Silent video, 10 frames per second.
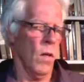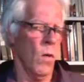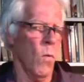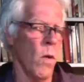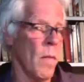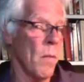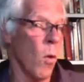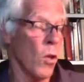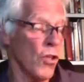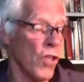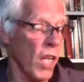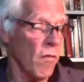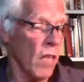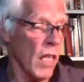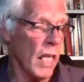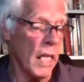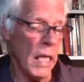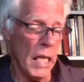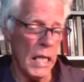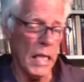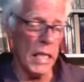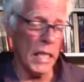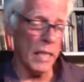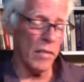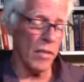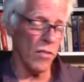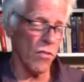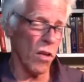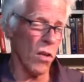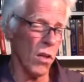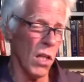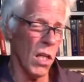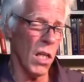women more generally. It's a struggle